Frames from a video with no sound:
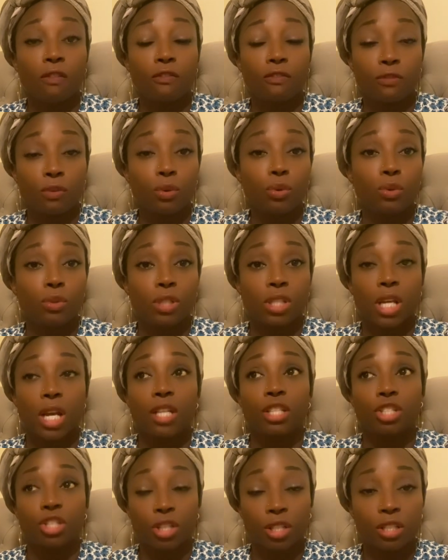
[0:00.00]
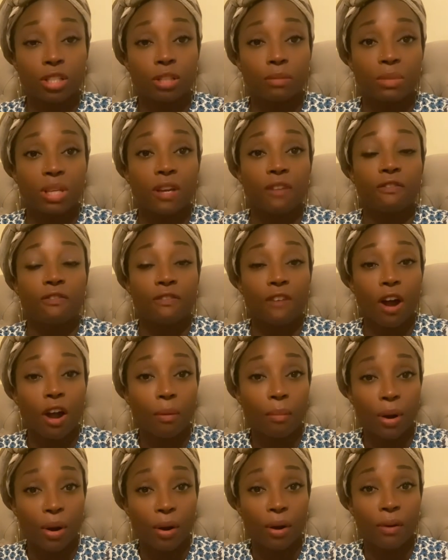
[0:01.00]
foods like just to be a
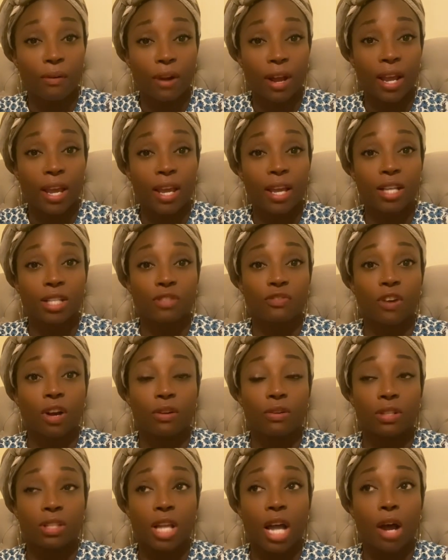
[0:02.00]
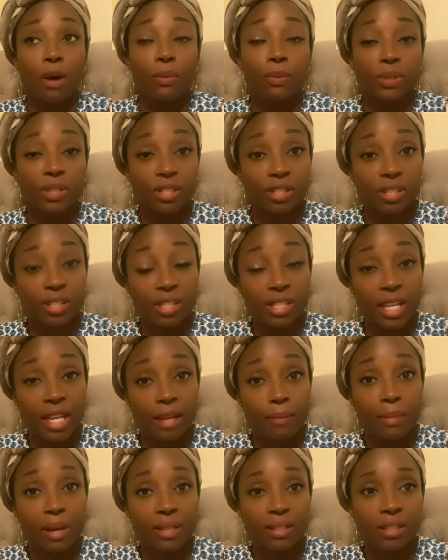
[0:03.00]
farmer right as far as how it would
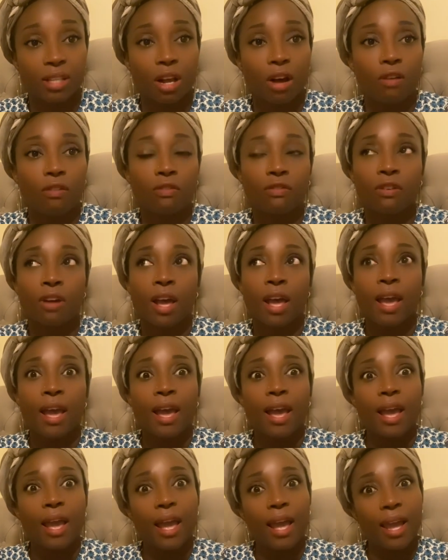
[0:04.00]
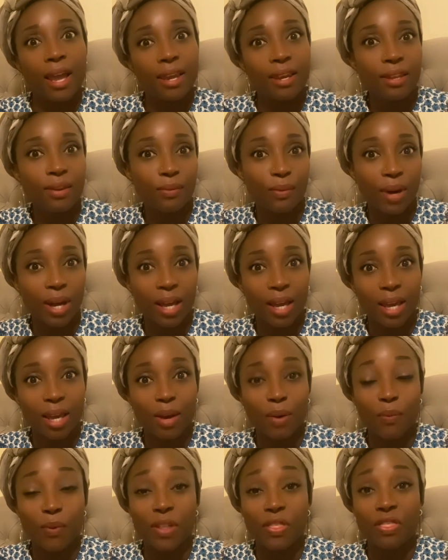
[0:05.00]
sustain myself anyway
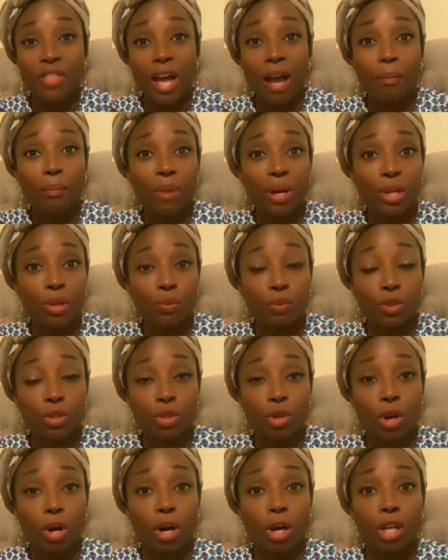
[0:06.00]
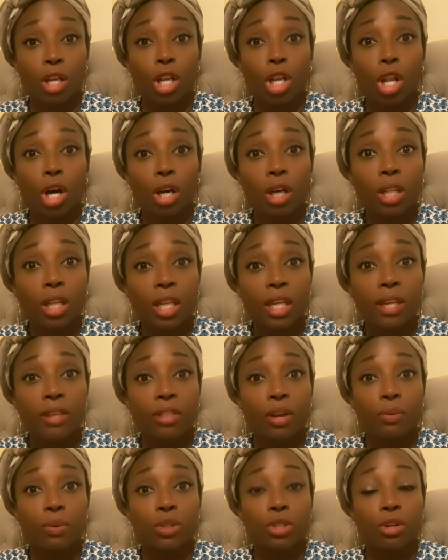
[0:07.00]
when that money was gone luckily
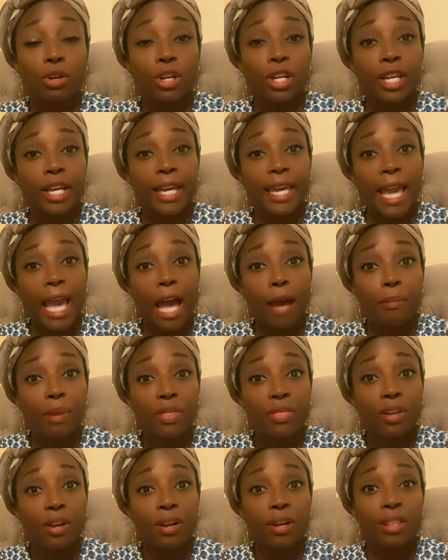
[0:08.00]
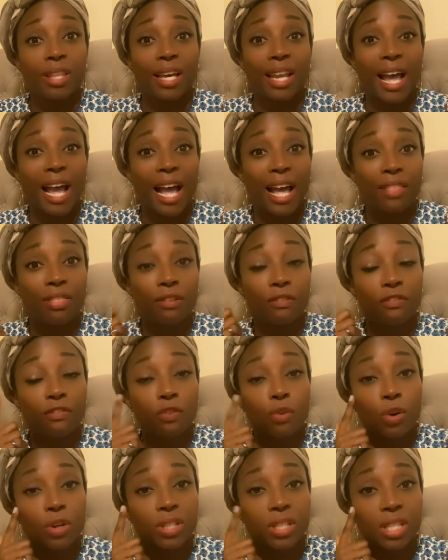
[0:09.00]
there was already a cabin there that i had the
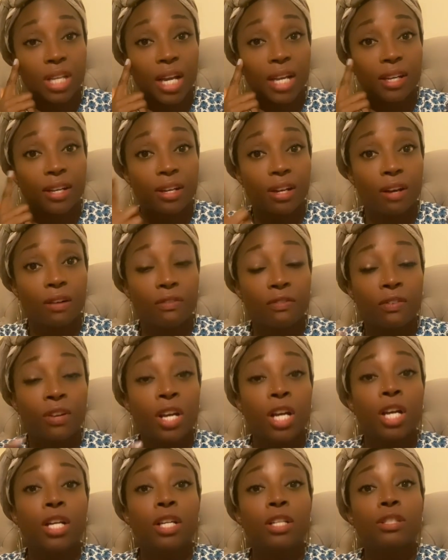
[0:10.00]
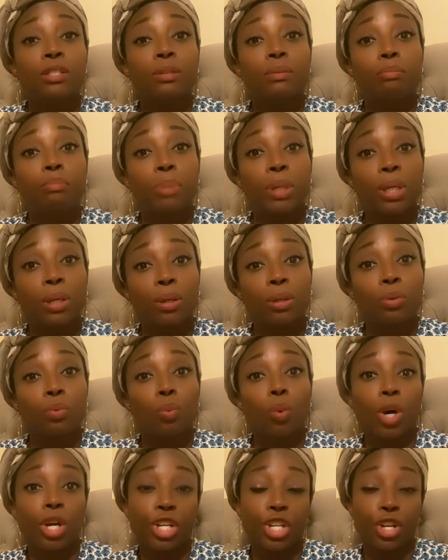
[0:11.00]
foresight enough to build
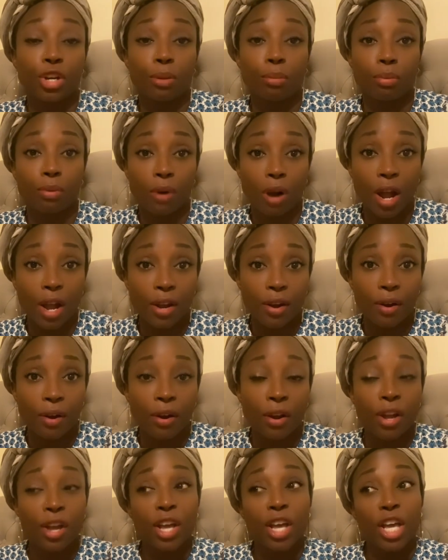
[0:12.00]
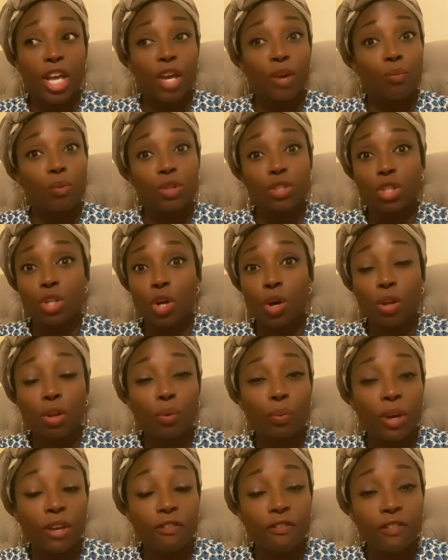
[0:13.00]
one year prior it wasn't all the
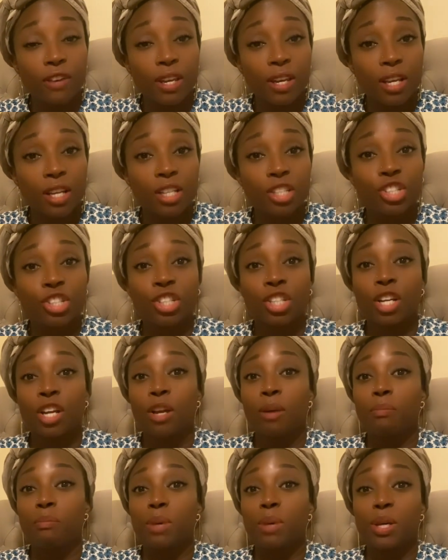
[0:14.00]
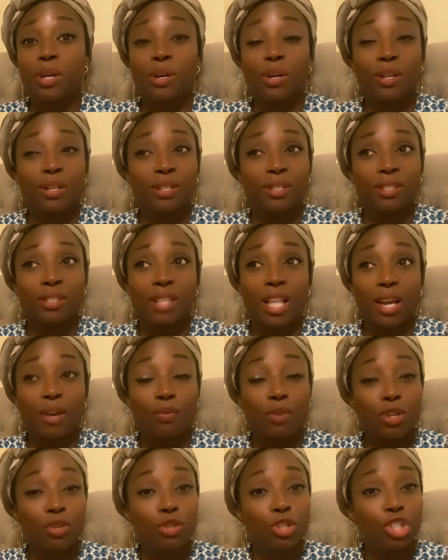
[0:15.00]
way finished because like
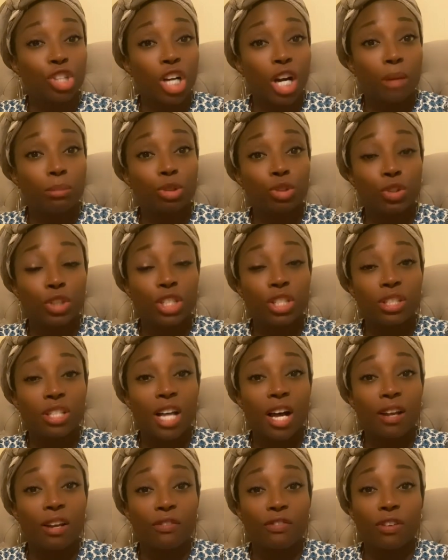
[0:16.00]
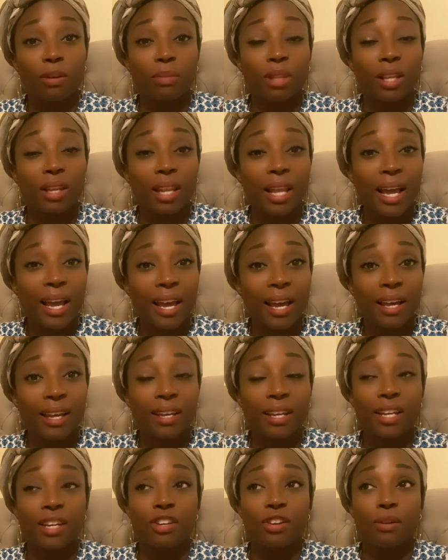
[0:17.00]
when you chop trees down from the land
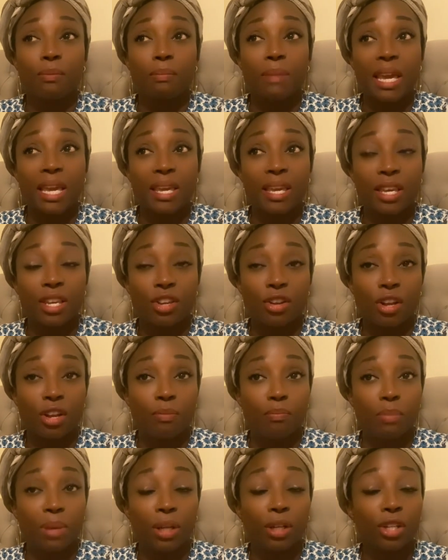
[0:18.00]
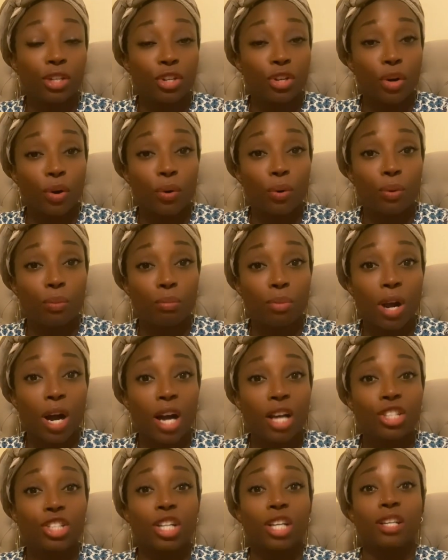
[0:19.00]
and you're making and building your own
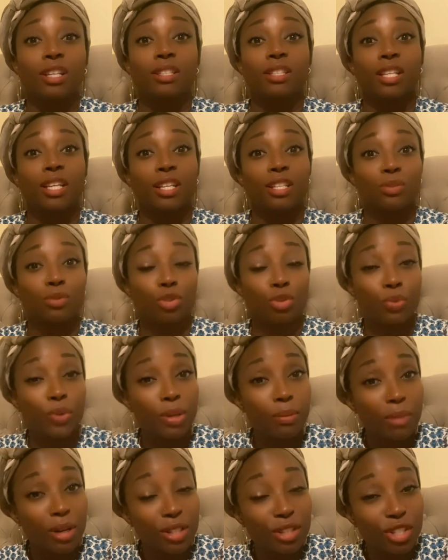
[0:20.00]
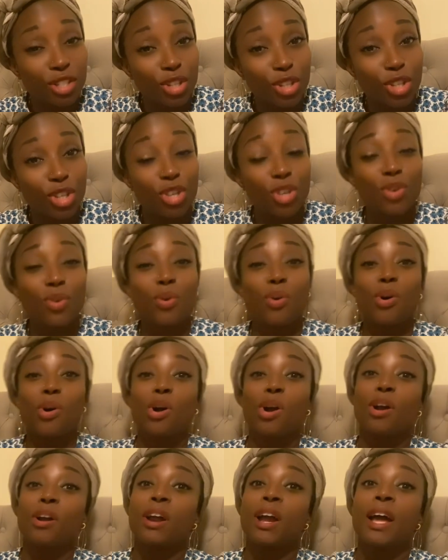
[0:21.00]
project it takes three months to
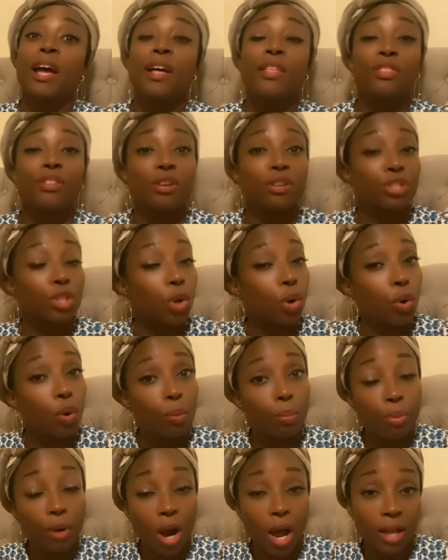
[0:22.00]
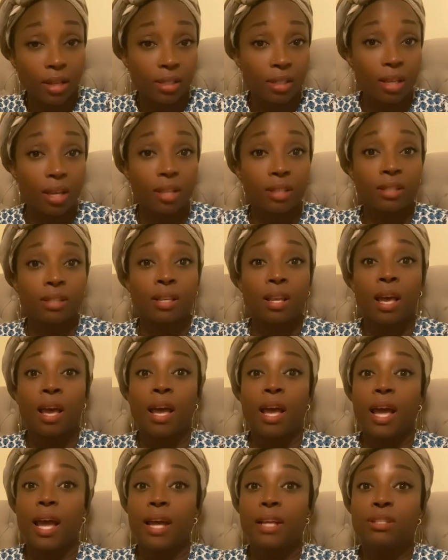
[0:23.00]
cure there's a whole process
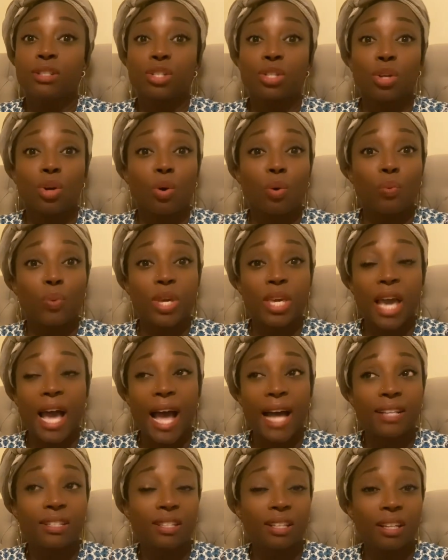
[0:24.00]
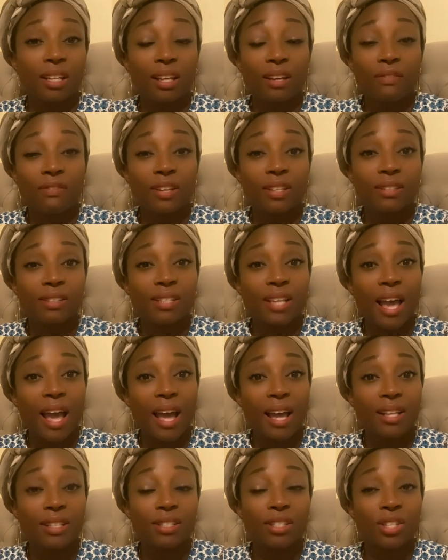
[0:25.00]
and so we had to live in
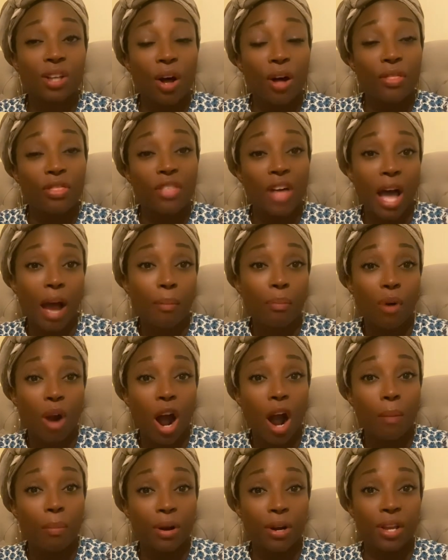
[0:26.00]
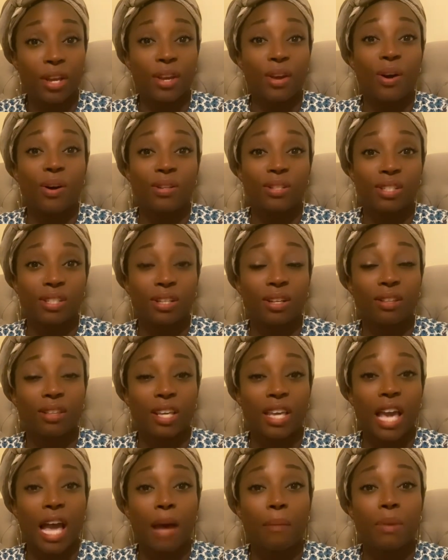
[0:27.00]
tents on that property until the
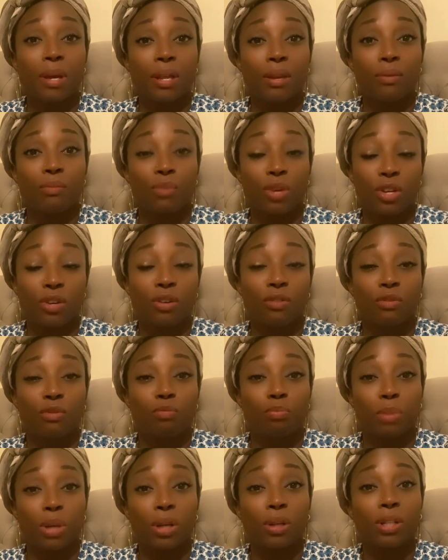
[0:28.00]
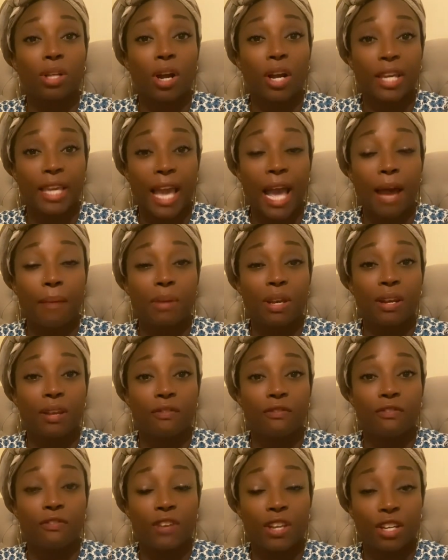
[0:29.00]
cabin we could build our cabin
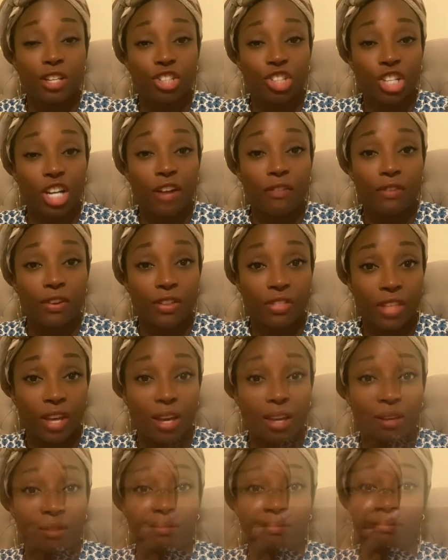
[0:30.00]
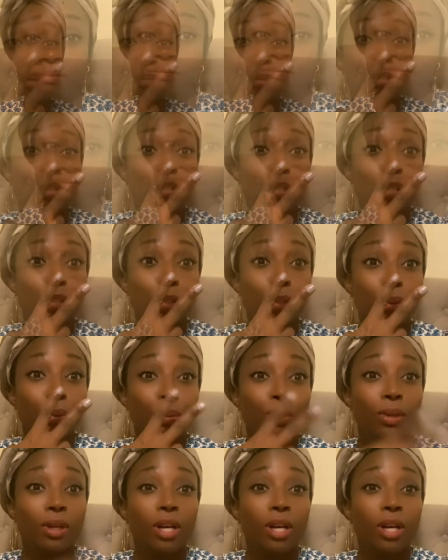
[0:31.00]
and finish everything number two